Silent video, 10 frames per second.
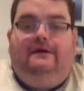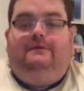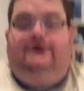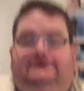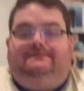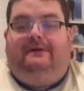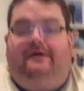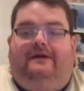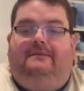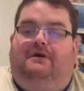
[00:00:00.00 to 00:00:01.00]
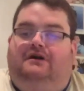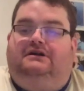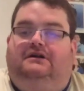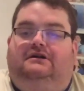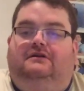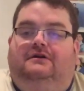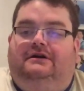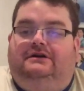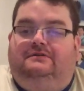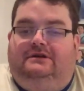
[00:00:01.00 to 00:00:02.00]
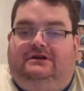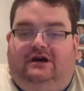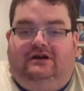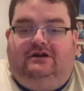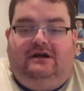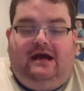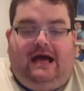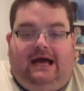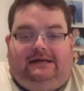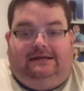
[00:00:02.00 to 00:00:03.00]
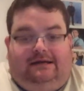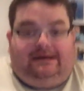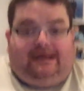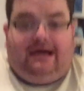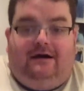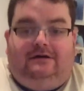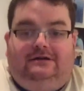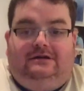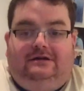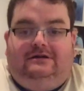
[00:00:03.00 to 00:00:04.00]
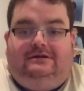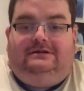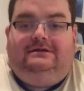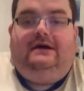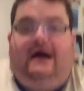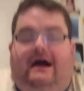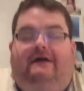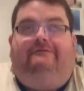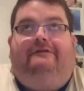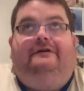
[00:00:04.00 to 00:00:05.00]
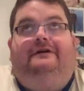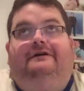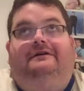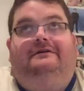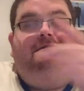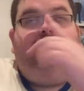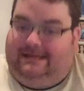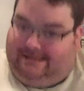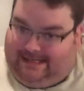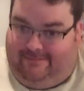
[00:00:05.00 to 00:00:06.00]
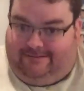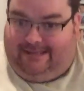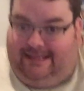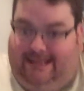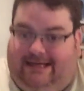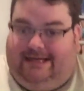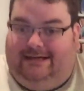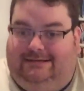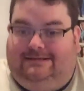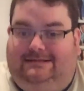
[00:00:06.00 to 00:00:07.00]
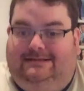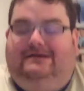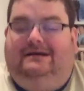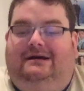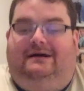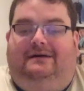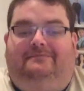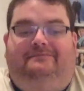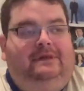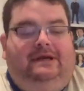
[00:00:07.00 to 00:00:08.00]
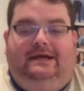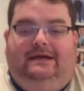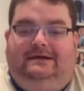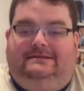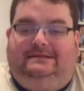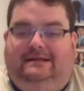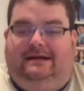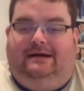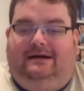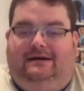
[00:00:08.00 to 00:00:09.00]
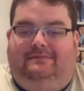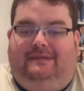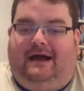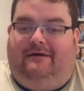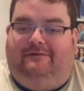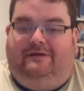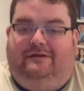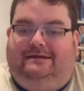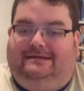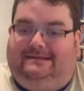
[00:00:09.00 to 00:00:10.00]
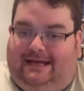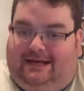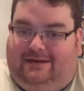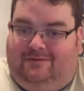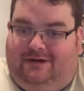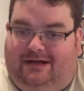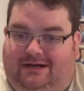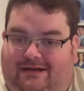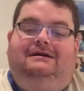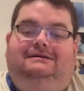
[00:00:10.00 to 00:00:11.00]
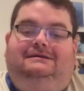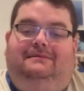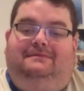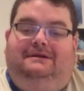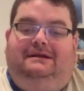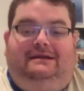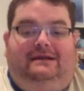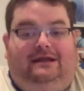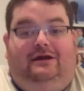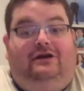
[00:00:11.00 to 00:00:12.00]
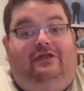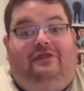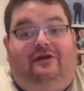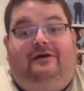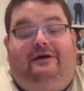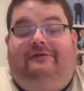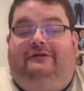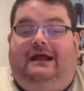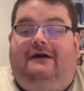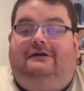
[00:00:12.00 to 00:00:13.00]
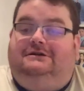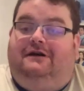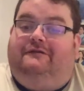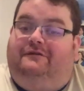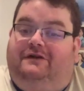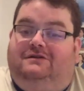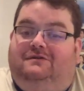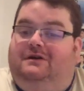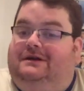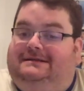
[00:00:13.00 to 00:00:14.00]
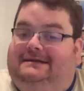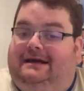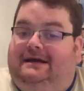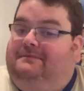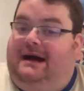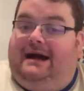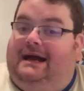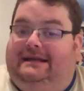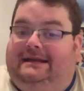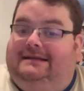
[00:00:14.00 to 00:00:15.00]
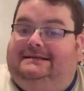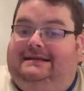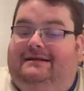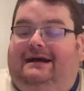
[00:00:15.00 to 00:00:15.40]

Will Smith and Martin Lawrence return as their characters after seventeen years. Um, years um, after the second one. Some, if you never saw the first one or the second, I didn't see it.